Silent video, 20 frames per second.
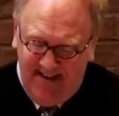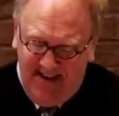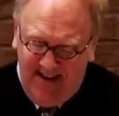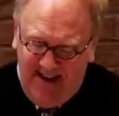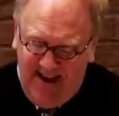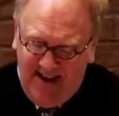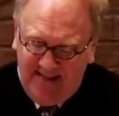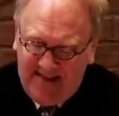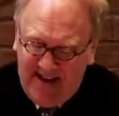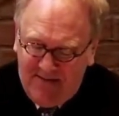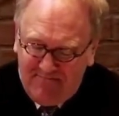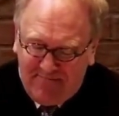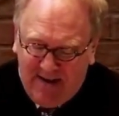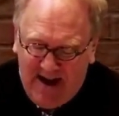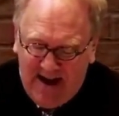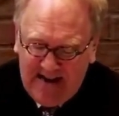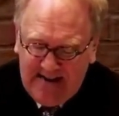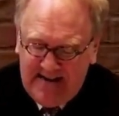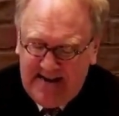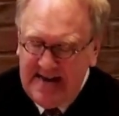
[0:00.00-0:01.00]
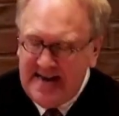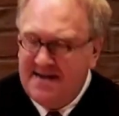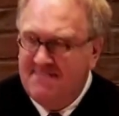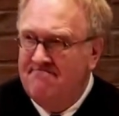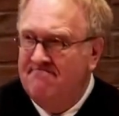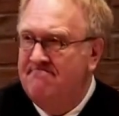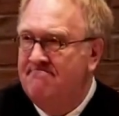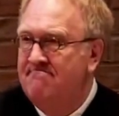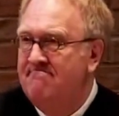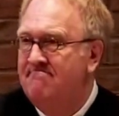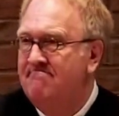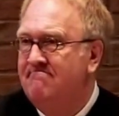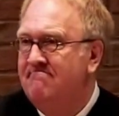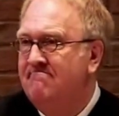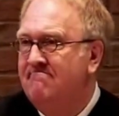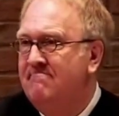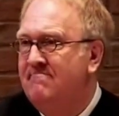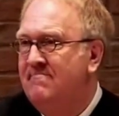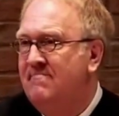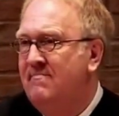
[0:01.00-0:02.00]
And they bind him,
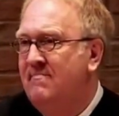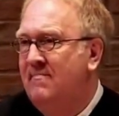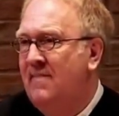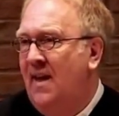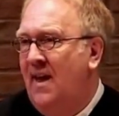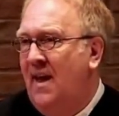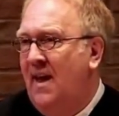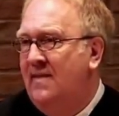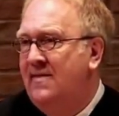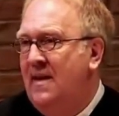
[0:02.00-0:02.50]
and